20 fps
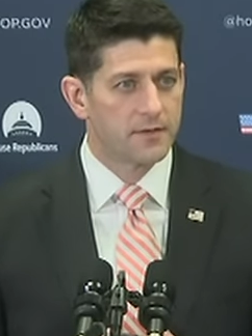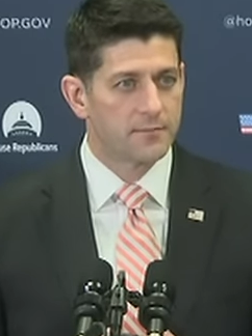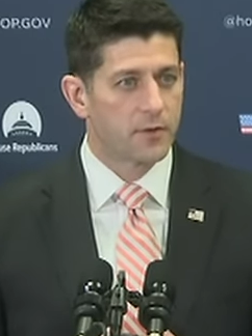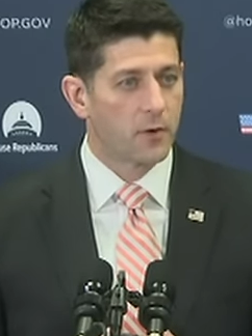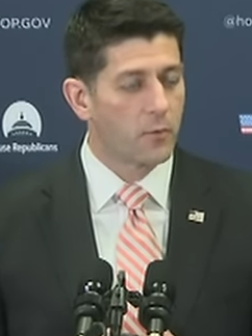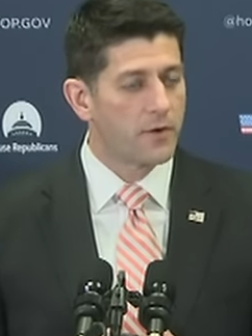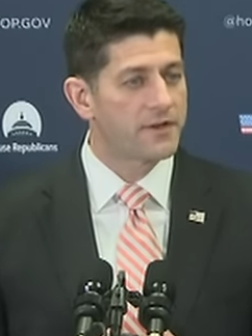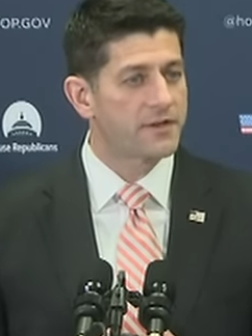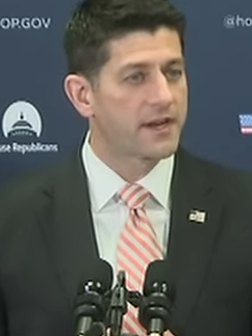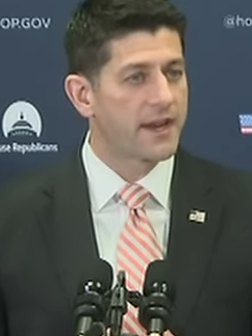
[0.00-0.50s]

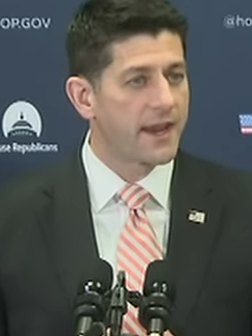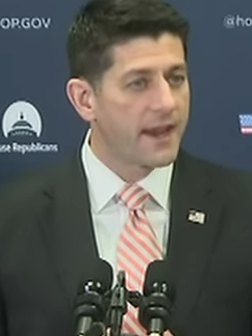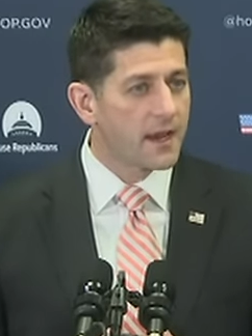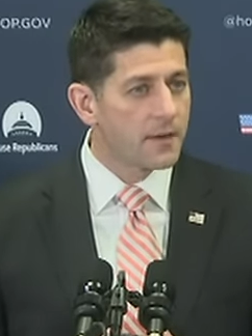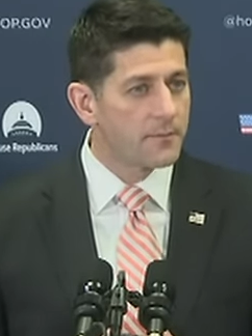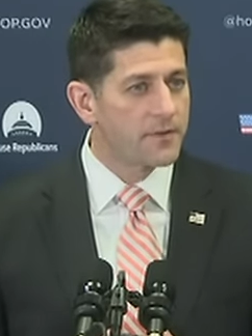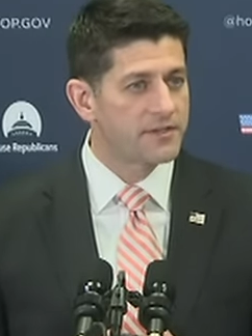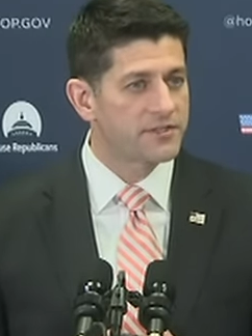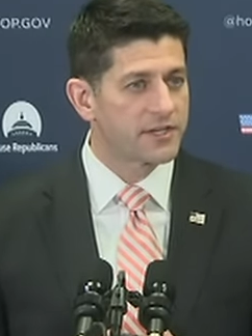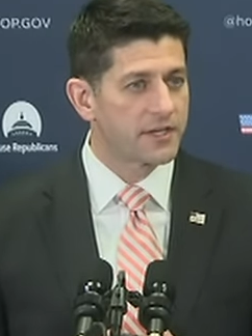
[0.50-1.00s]
But we
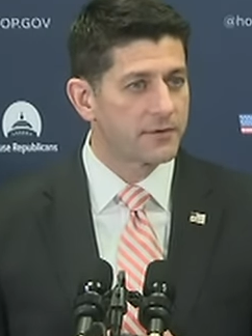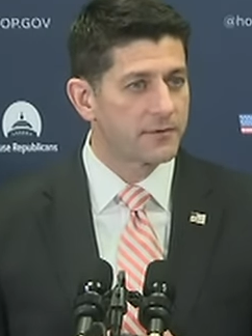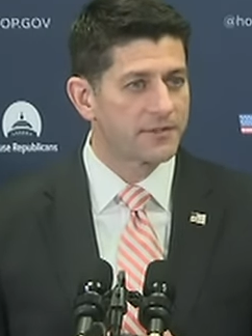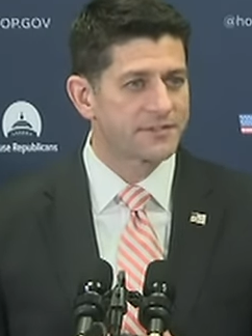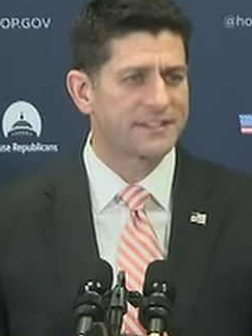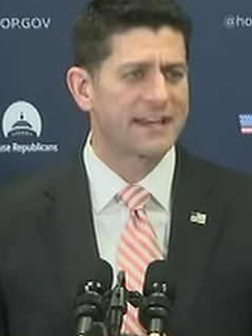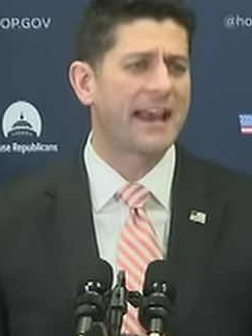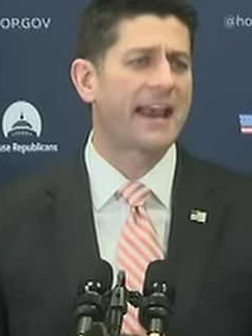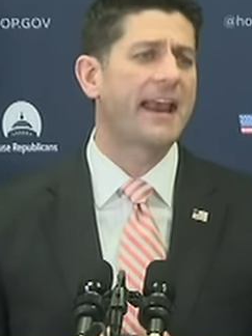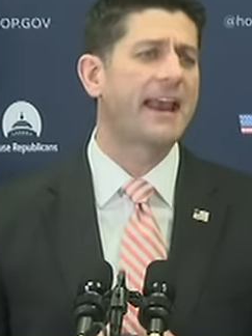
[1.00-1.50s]
can be
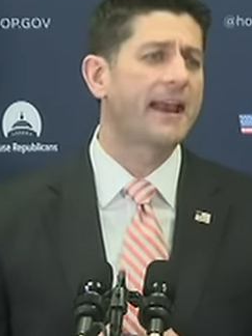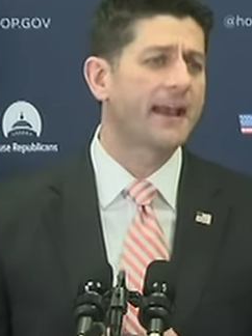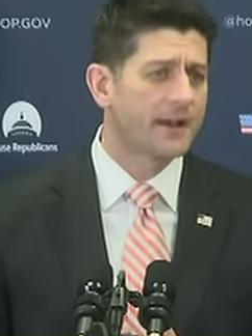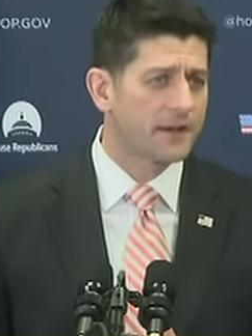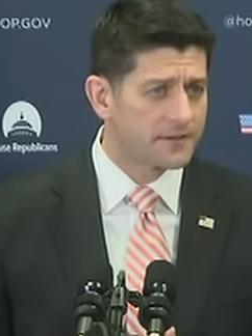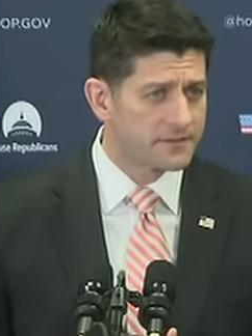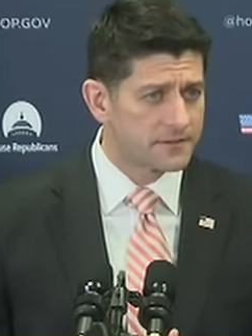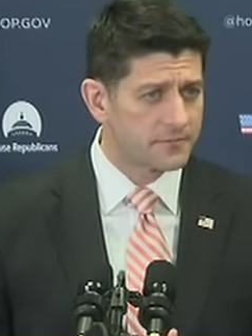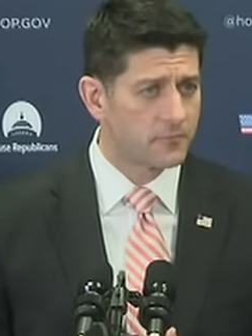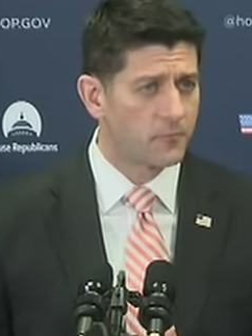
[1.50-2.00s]
generous
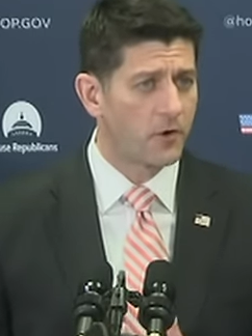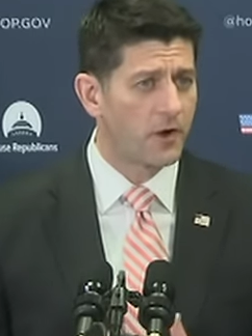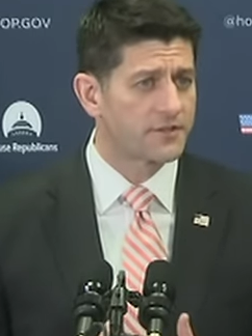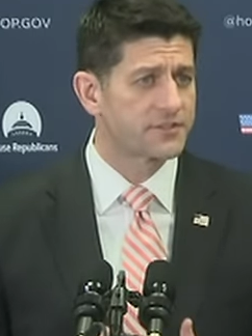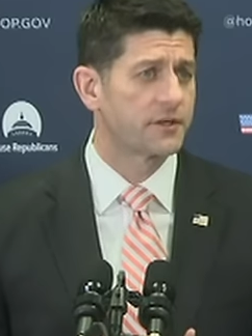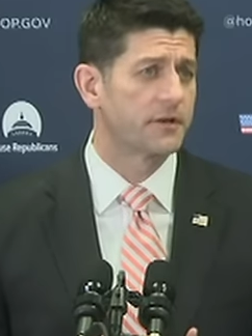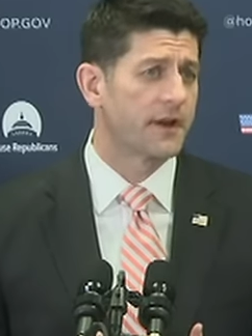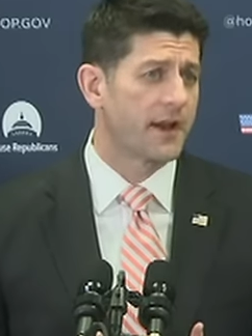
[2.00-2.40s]
and watch our